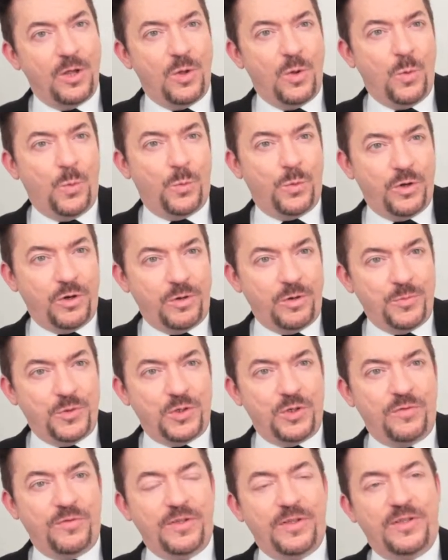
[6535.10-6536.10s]
They're
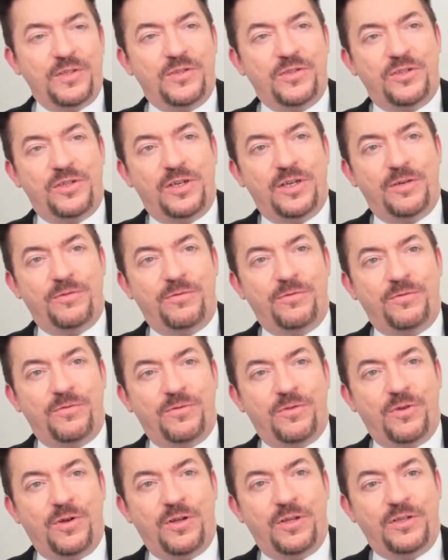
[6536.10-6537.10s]
observing this stuff
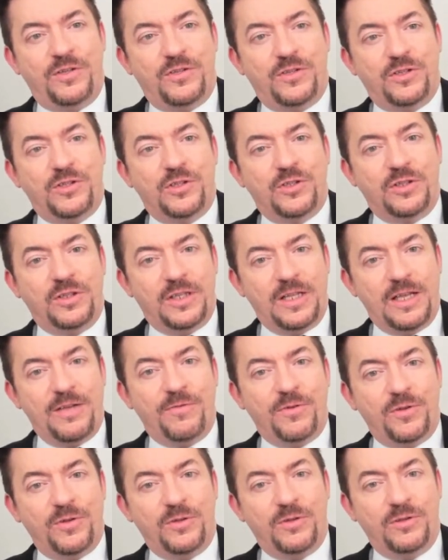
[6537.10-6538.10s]
on such a
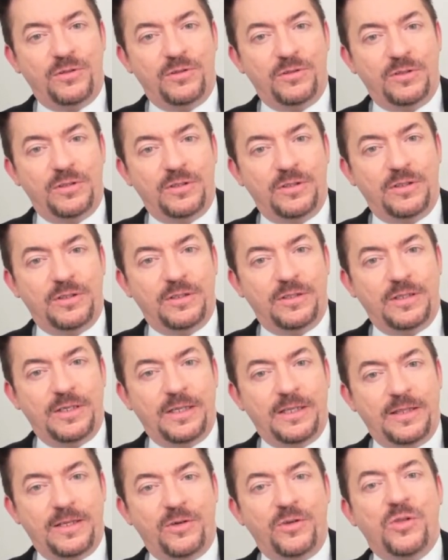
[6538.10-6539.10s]
level,
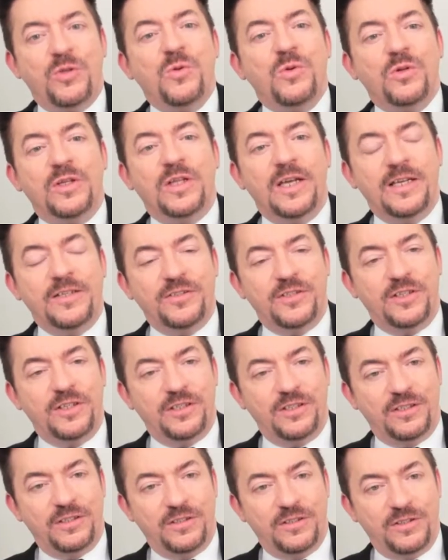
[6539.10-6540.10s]
and they're
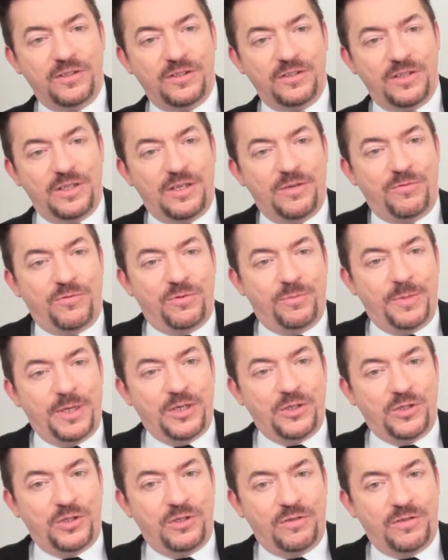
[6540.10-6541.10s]
utilizing the
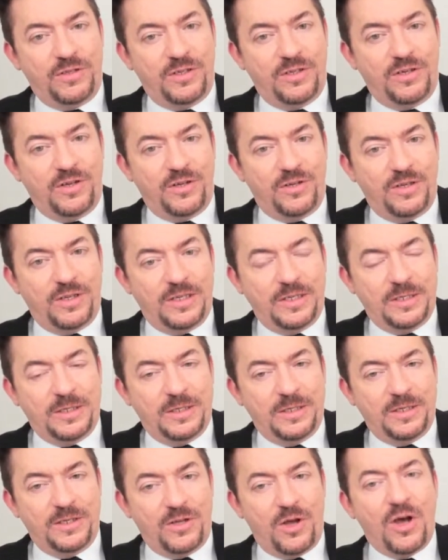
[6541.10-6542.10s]
information on it.
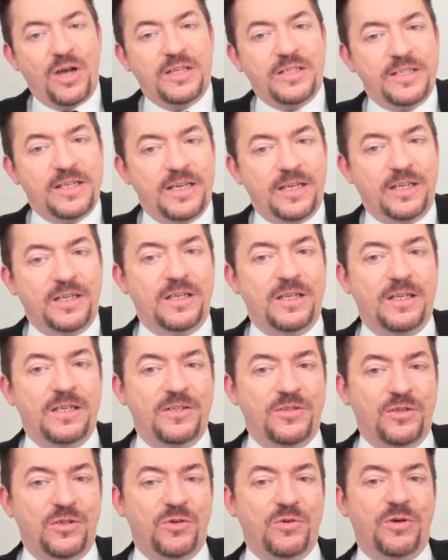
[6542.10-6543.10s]
Autek
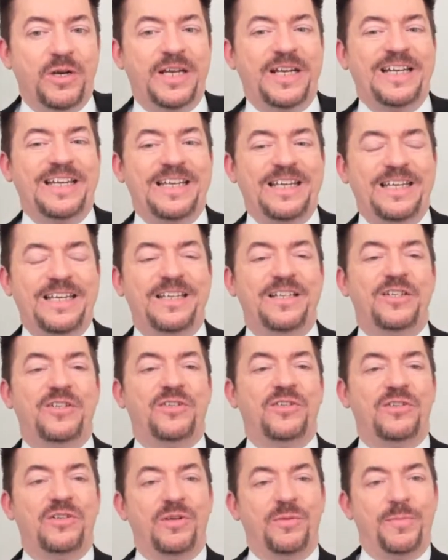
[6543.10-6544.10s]
is a great hint
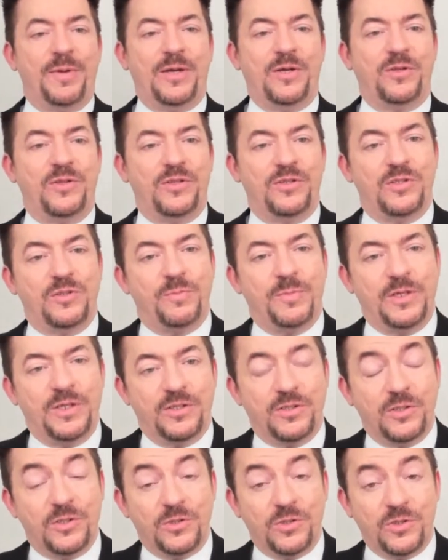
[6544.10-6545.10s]
about this because there's